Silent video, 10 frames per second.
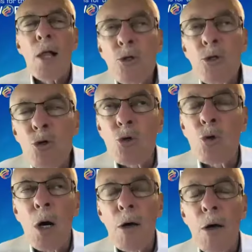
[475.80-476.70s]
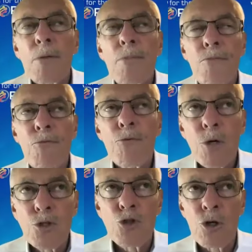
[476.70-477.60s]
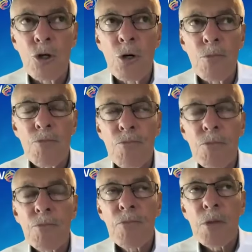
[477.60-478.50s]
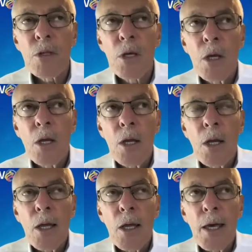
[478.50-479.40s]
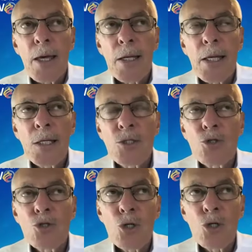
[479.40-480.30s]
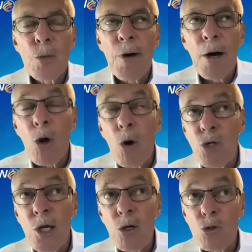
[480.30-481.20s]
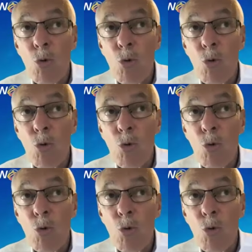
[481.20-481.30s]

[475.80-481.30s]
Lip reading: I knew for a journal, it isn't just about, oh, here's